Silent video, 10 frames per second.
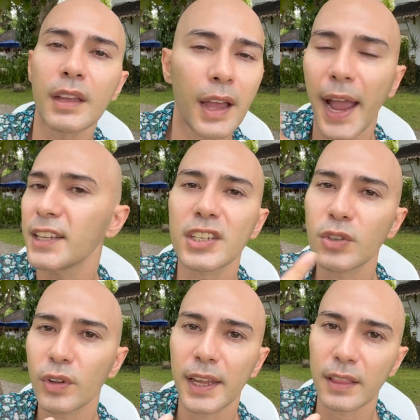I just
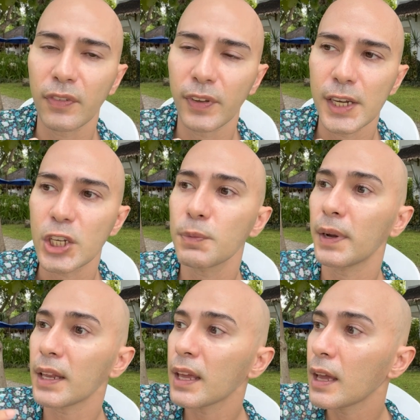don't like the finish
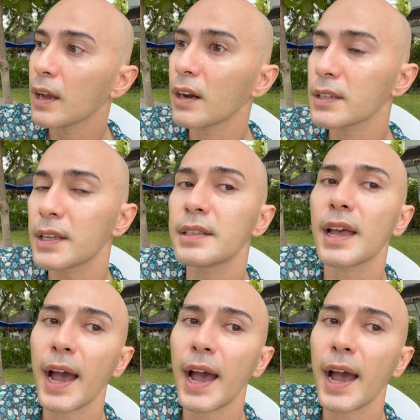but here since